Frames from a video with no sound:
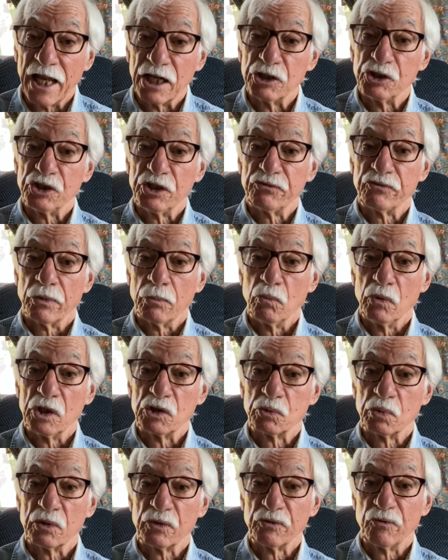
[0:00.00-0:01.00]
energy from
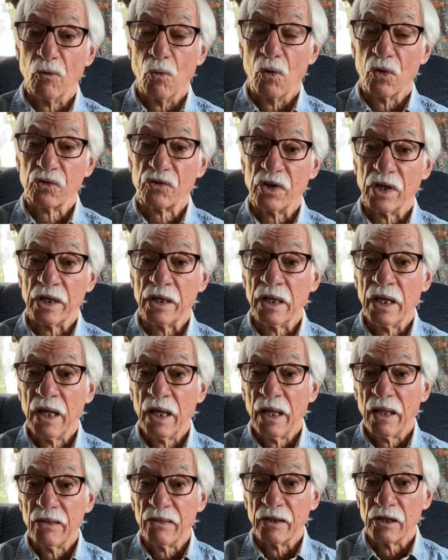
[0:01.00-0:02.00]
which was forcing
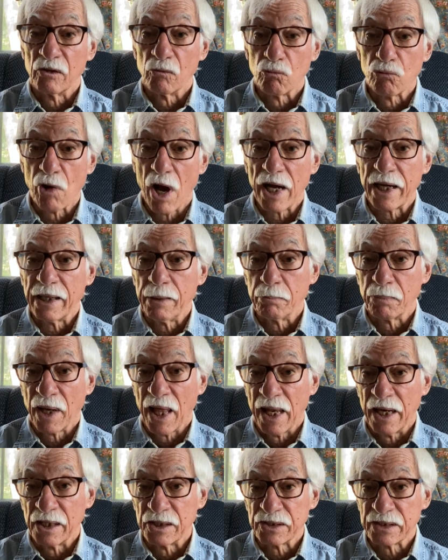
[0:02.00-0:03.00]
the rocky
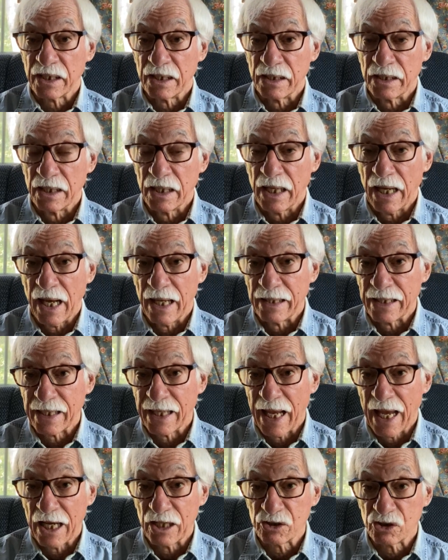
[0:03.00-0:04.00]
planets and the
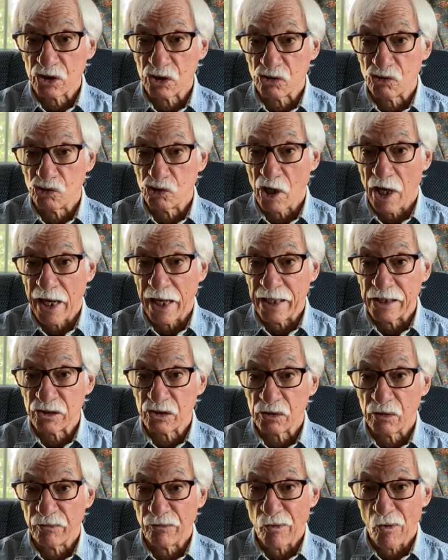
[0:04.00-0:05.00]
gaseous giants
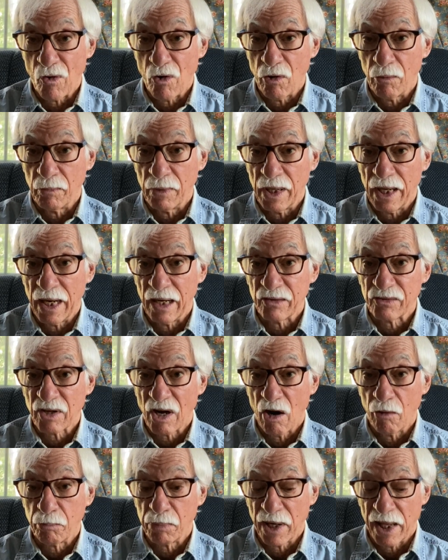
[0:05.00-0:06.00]
to form as
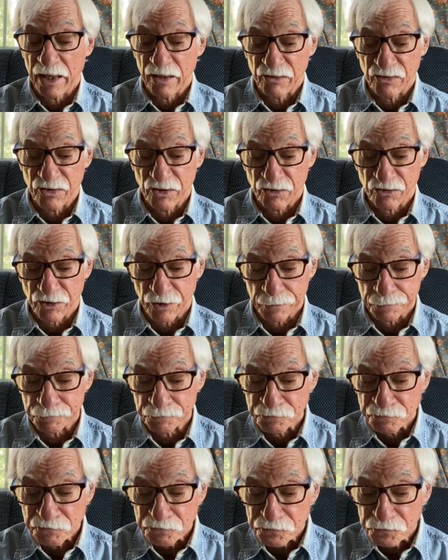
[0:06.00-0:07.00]
our planet system.
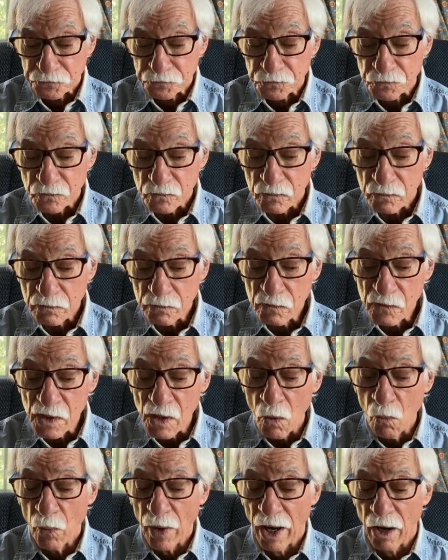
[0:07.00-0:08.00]

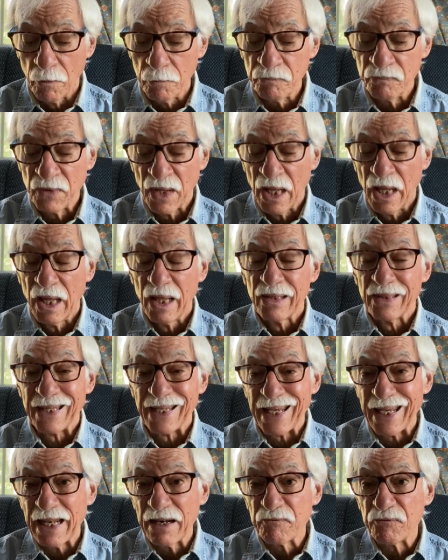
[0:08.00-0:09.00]
Well, the
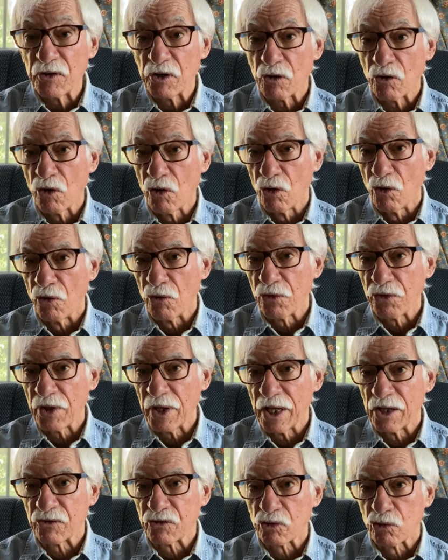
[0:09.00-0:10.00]
infant Earth,
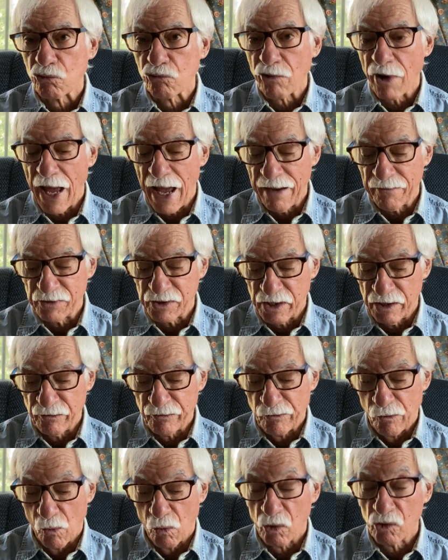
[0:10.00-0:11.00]
its gravity
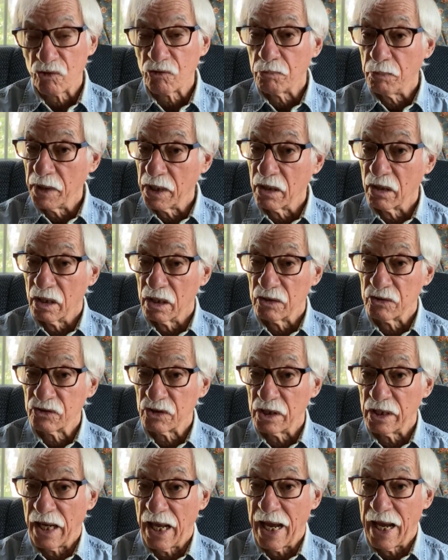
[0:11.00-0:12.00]
force, because
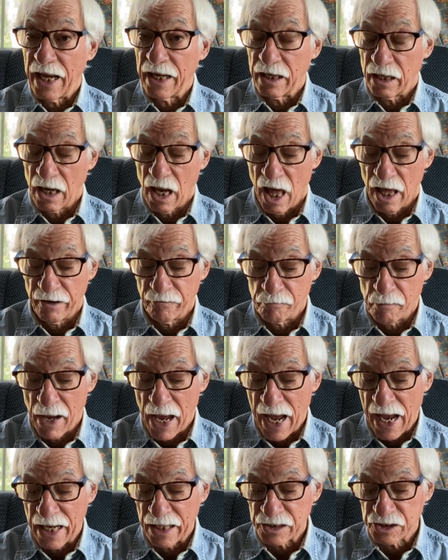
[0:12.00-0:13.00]
it had a lot of
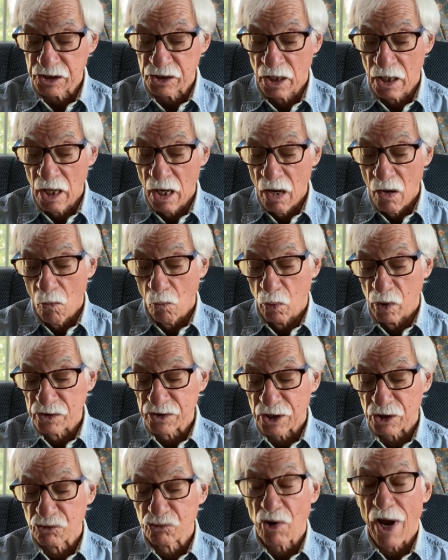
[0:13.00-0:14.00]
mass, was
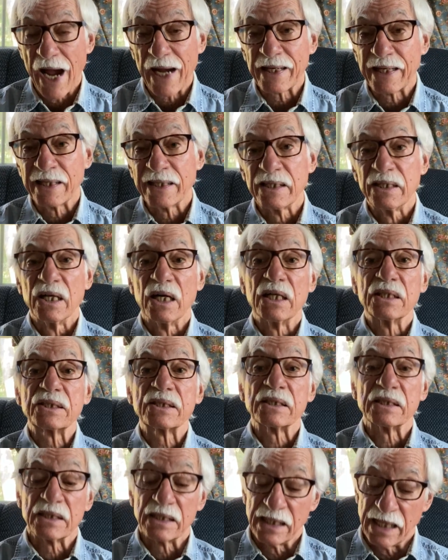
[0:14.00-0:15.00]
attracting dust
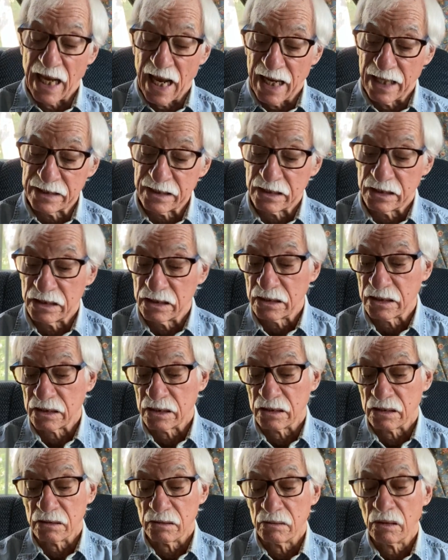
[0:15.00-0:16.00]
and gases
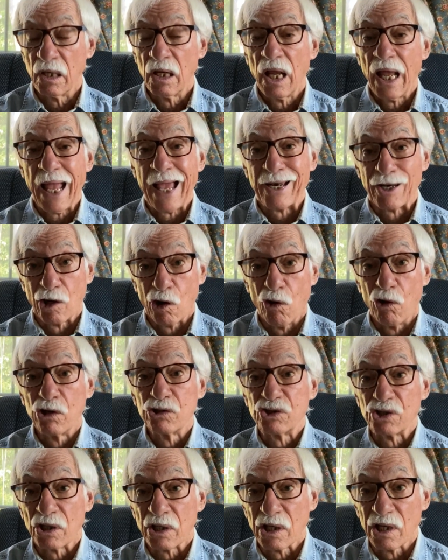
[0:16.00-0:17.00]
and
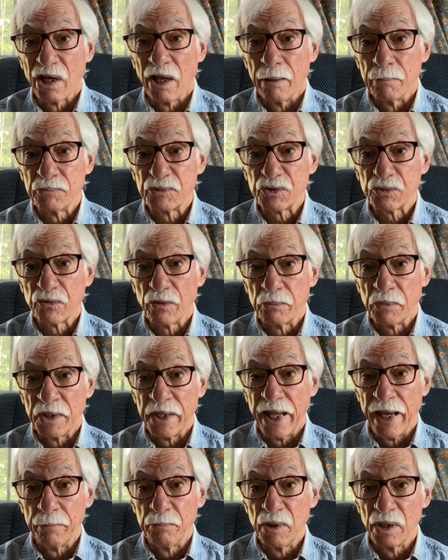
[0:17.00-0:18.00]
larger lumps from the
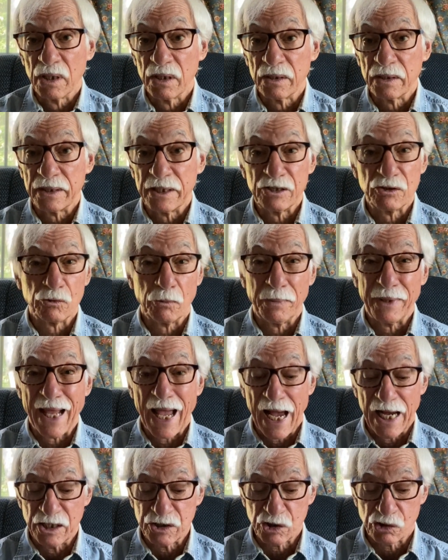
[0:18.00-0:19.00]
nebula. These would be
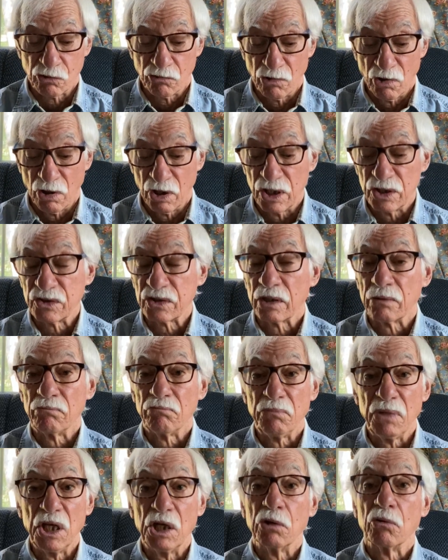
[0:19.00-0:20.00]
asteroids
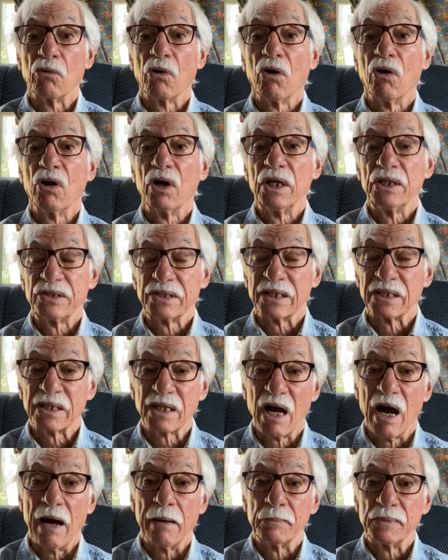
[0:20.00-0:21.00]
and meteoroids and
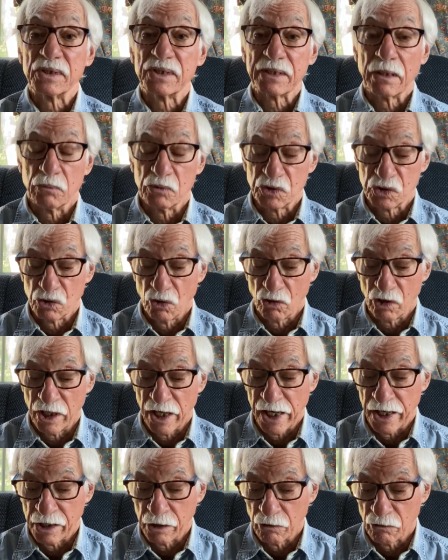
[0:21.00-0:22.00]
comets that were
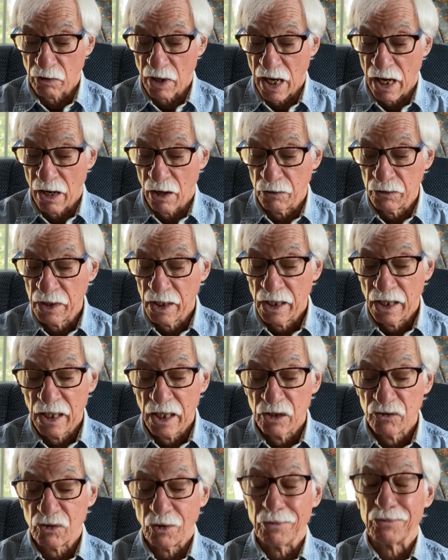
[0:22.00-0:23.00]
circulating around.
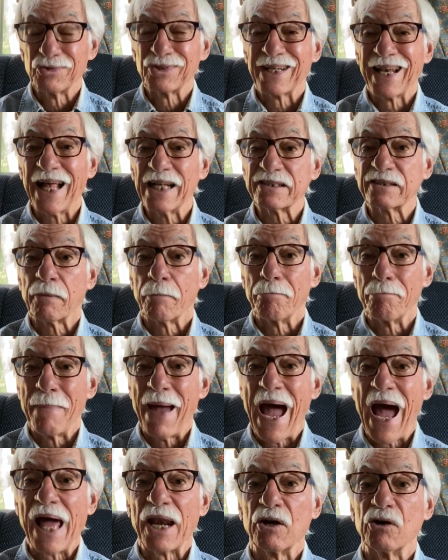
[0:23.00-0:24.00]
So there was lots of
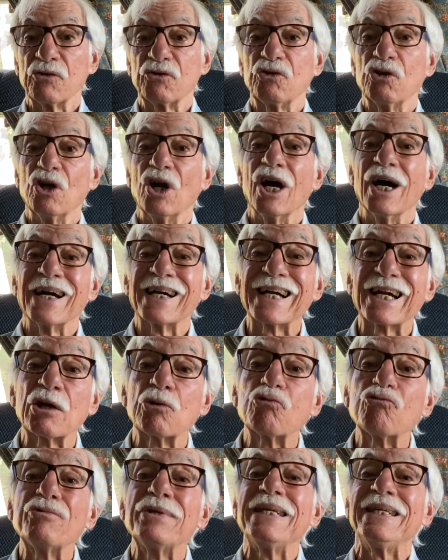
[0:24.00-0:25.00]
matter to
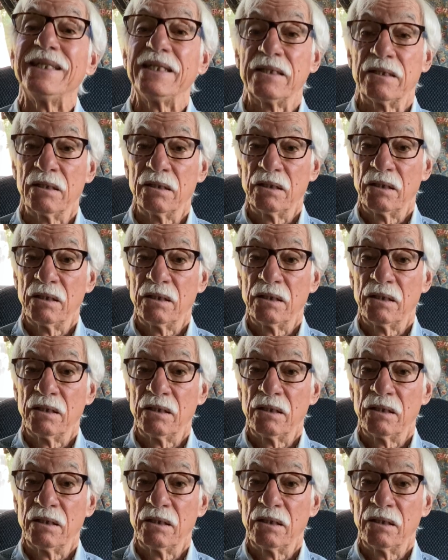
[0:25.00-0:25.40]
accrete,